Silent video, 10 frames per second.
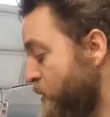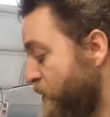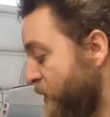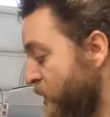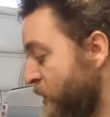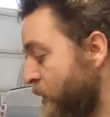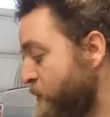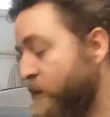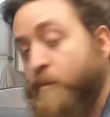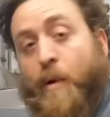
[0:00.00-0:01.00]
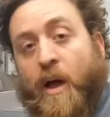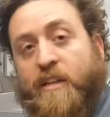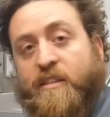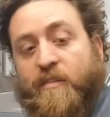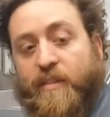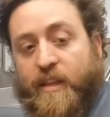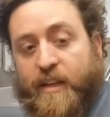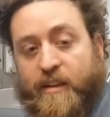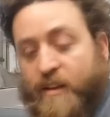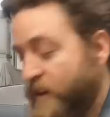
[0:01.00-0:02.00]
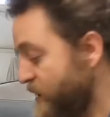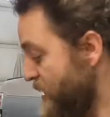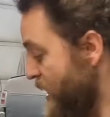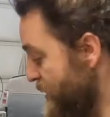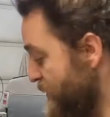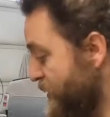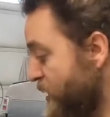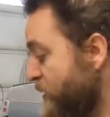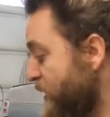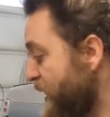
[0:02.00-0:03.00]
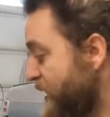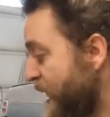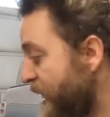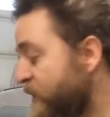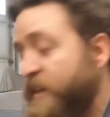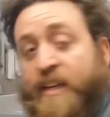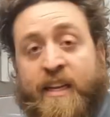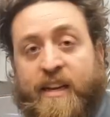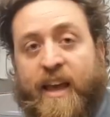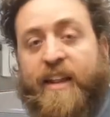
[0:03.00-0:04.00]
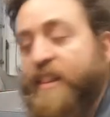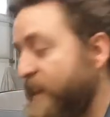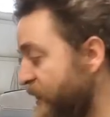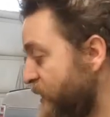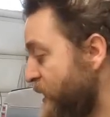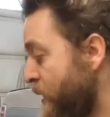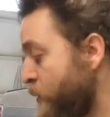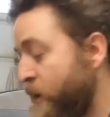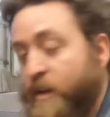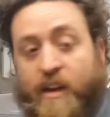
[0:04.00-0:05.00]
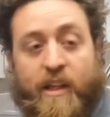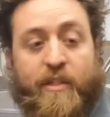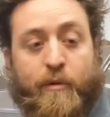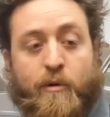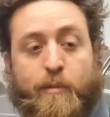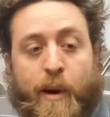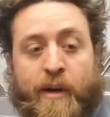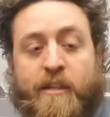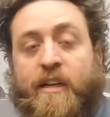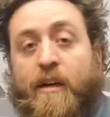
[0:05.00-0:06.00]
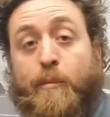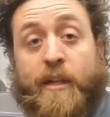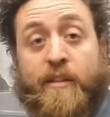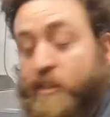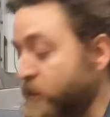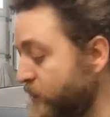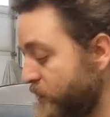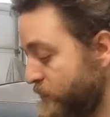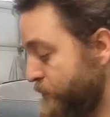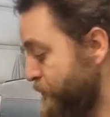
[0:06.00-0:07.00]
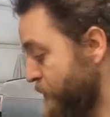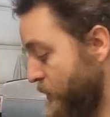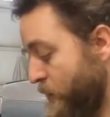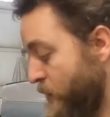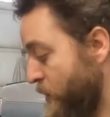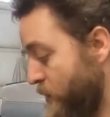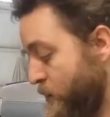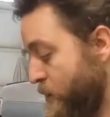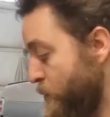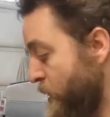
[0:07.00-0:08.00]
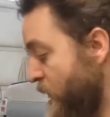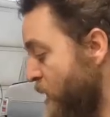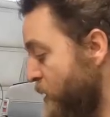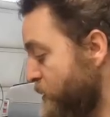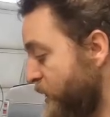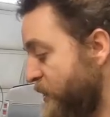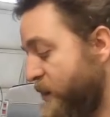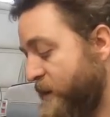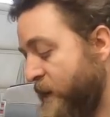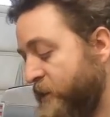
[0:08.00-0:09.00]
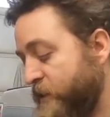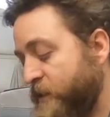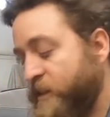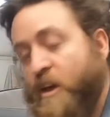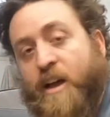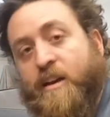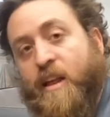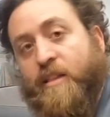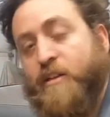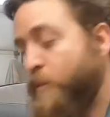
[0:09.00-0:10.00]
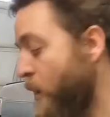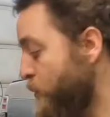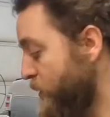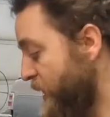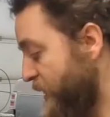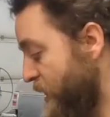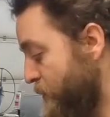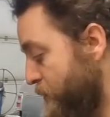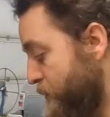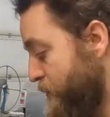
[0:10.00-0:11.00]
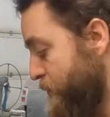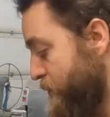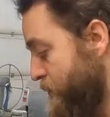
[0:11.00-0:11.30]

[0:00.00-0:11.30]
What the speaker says: But if you hook up to the positive lead, and then if your other lead dangled and hit anything, it would throw sparks and complete the circuit. But now I'm going to touch this on, and this bulb will light up.